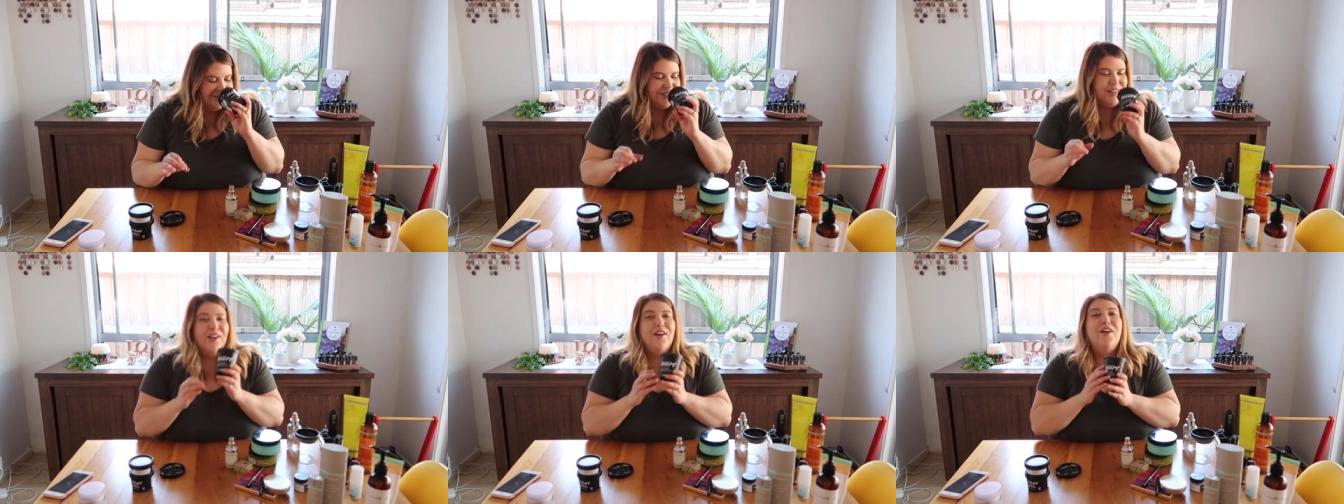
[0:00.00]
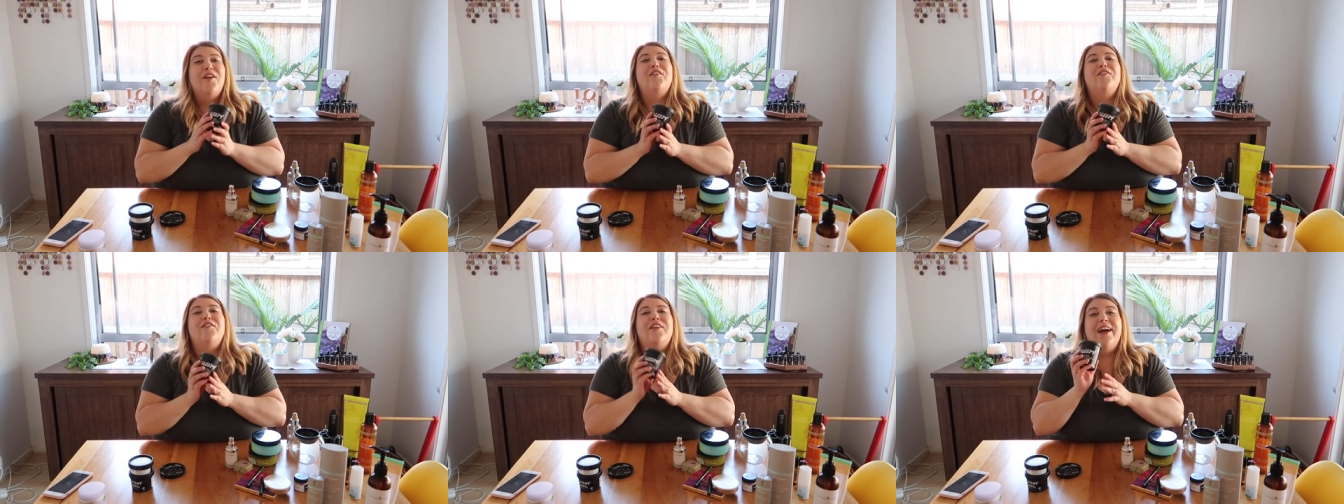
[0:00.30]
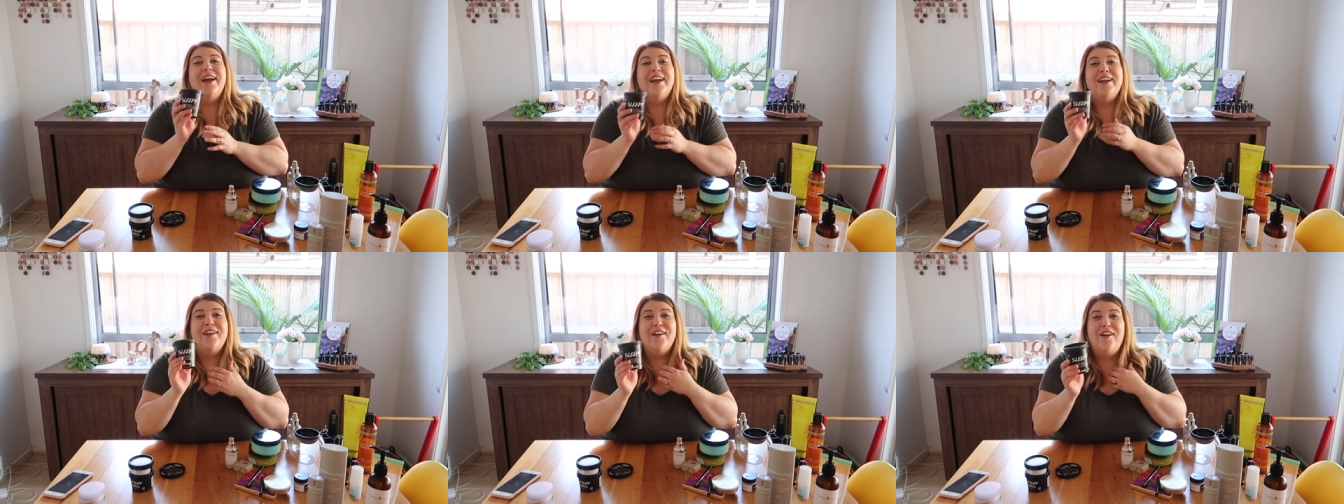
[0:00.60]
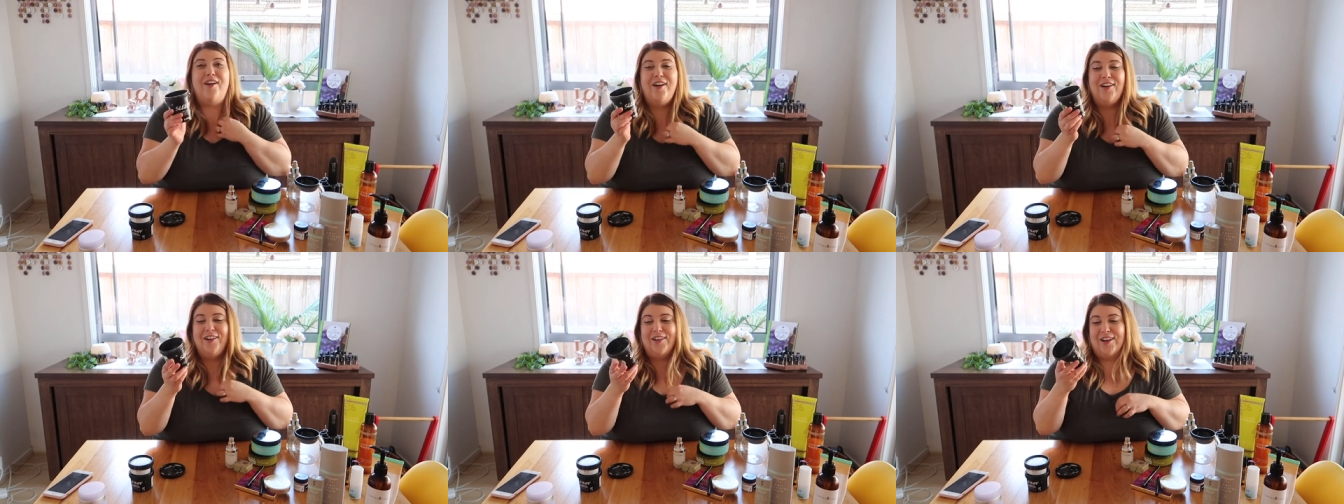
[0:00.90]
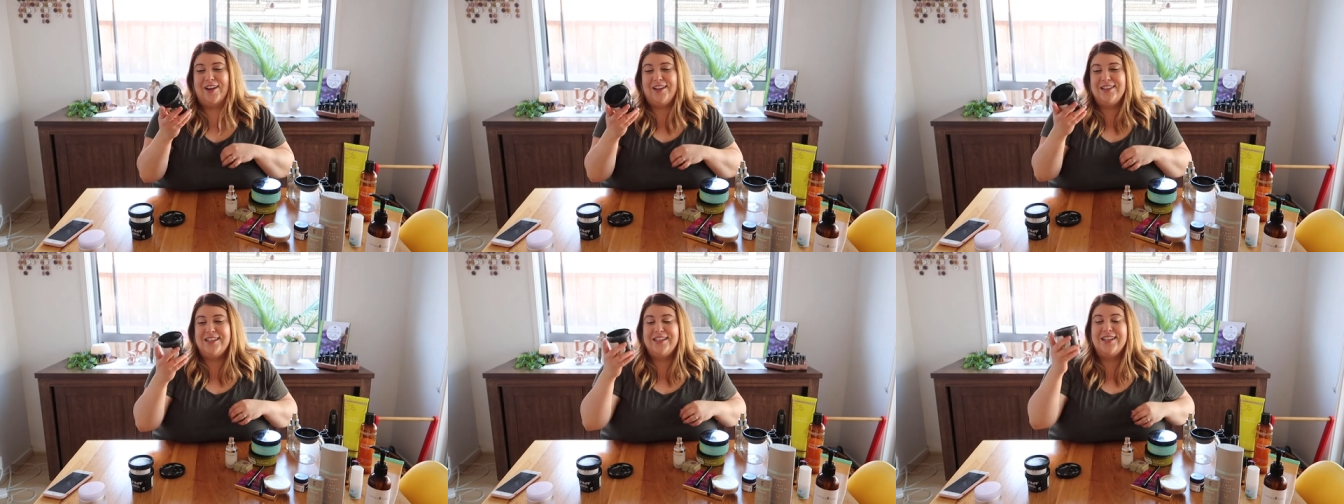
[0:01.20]
Oh my god,
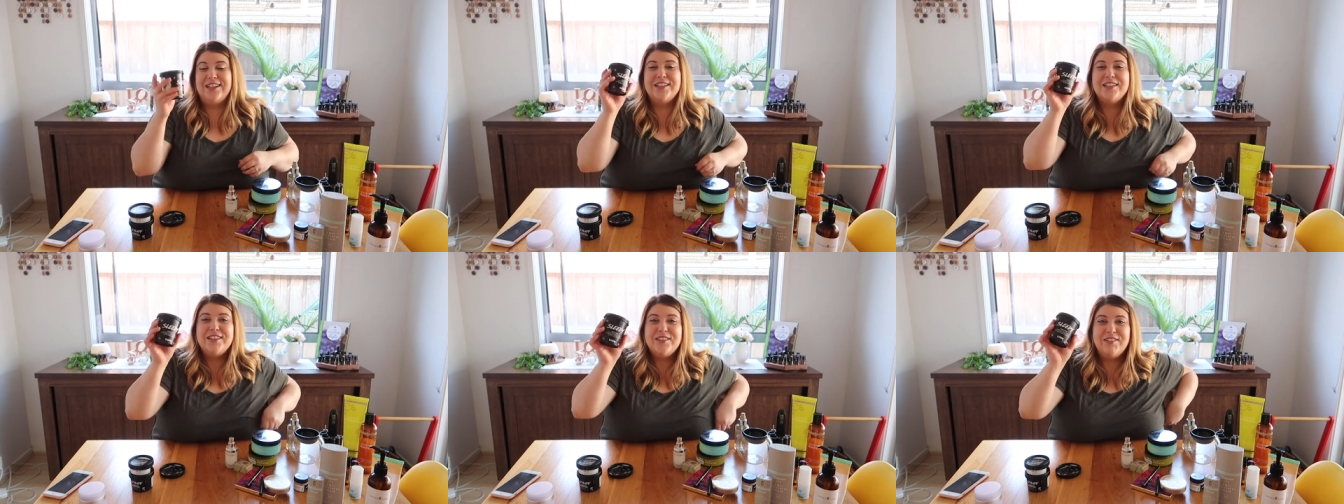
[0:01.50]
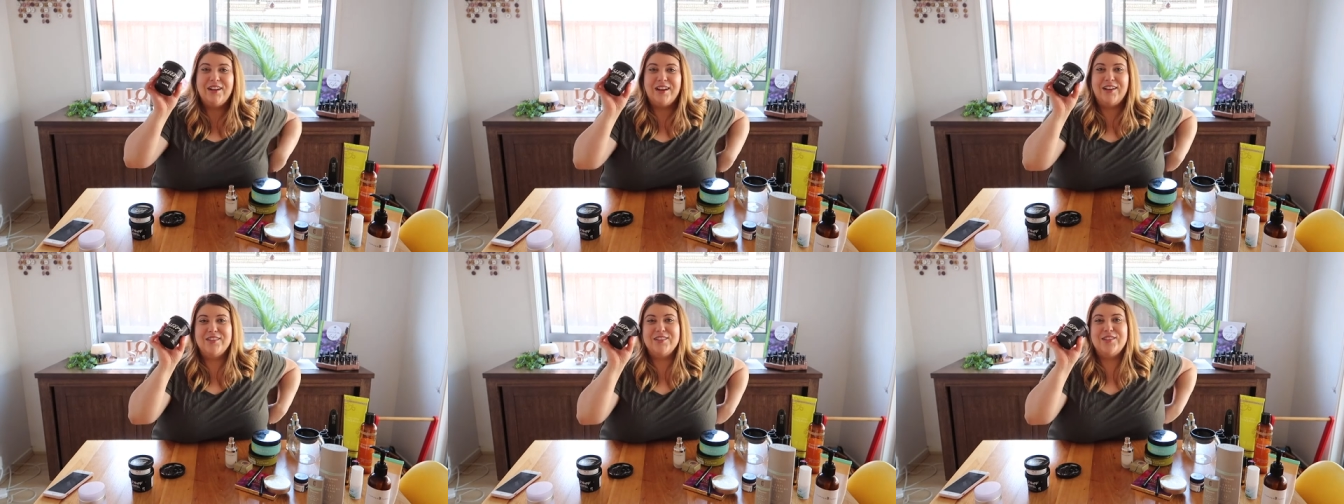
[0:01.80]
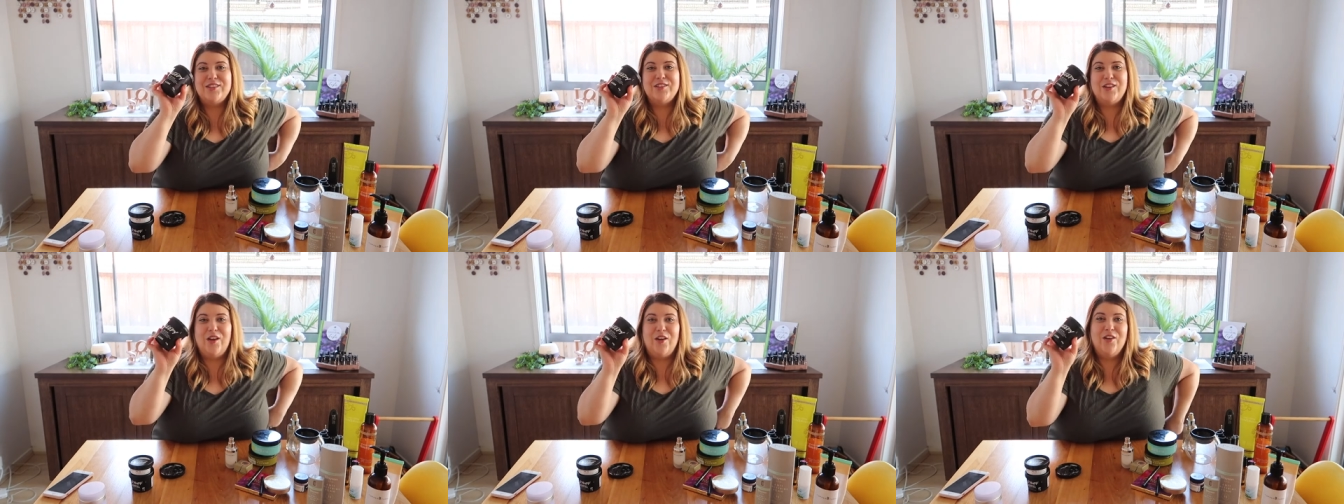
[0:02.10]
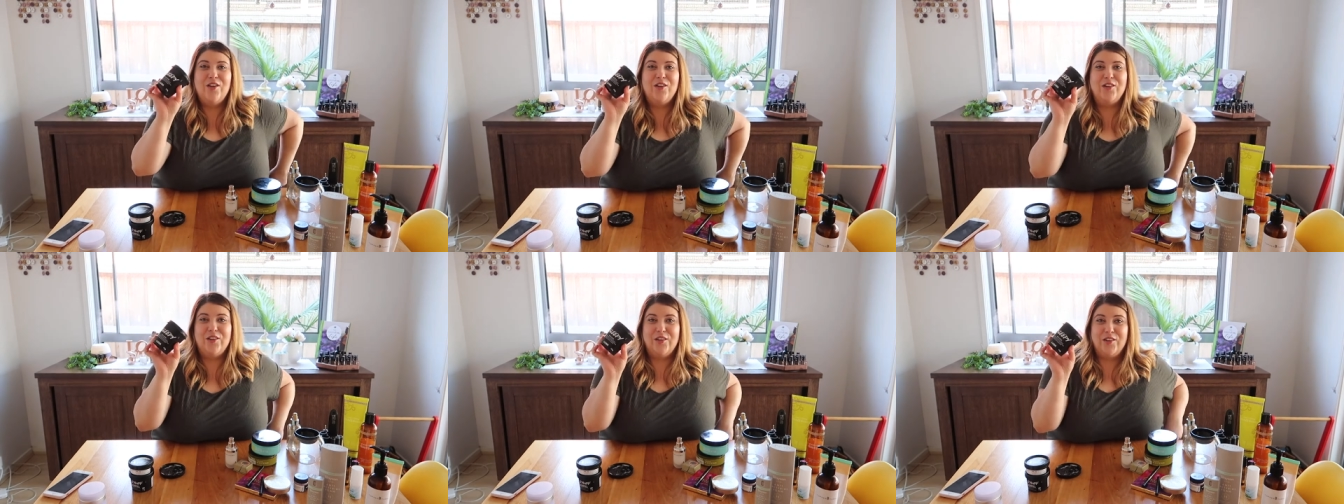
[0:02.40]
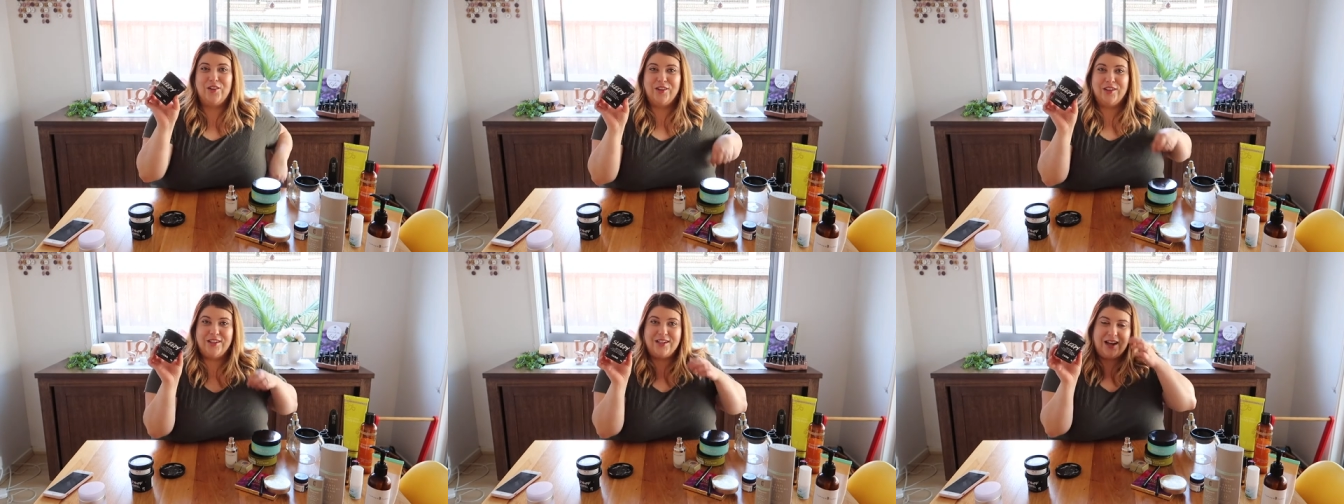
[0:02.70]
guys, it smells so
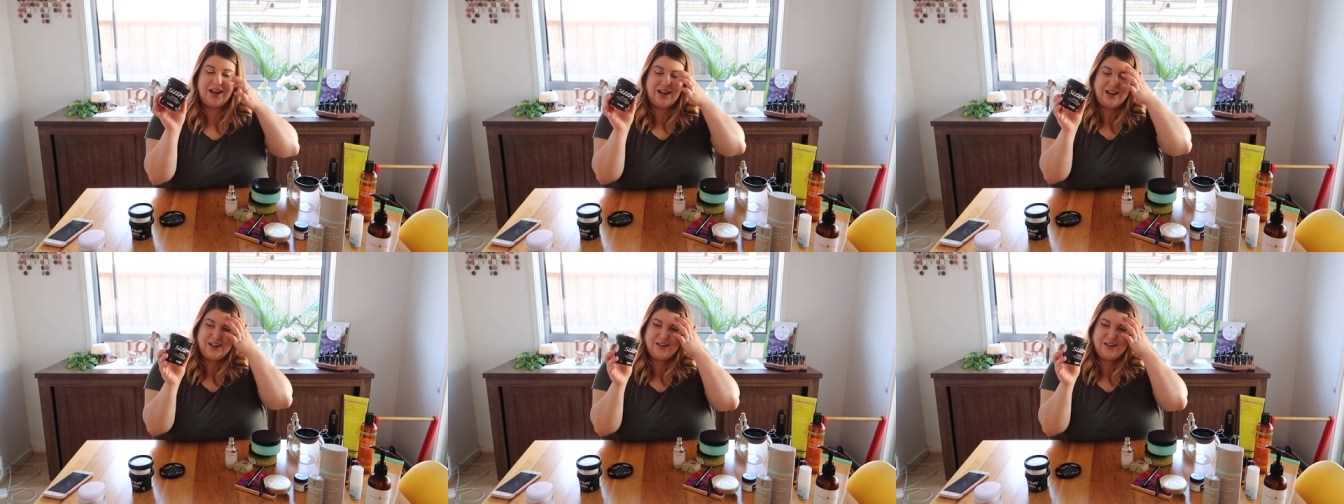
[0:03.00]
good.